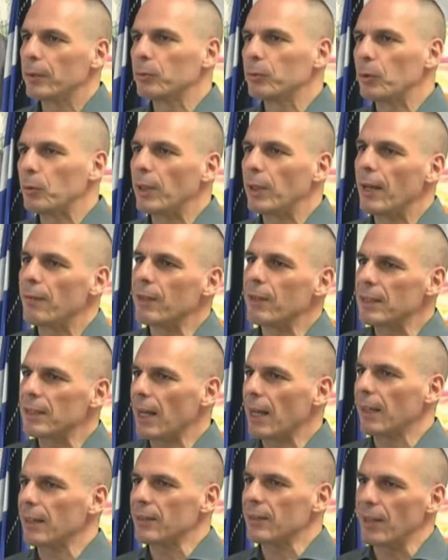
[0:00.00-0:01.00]
but we would have
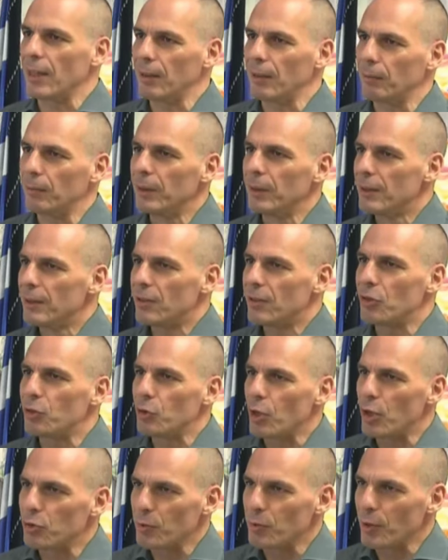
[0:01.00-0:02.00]
exactly the same
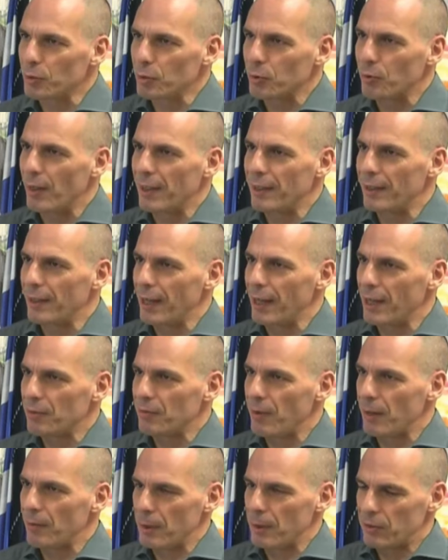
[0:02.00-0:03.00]
situation as we've had in the
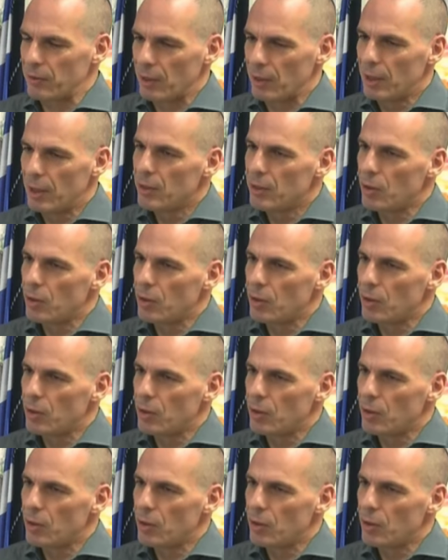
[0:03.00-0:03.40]
last five months.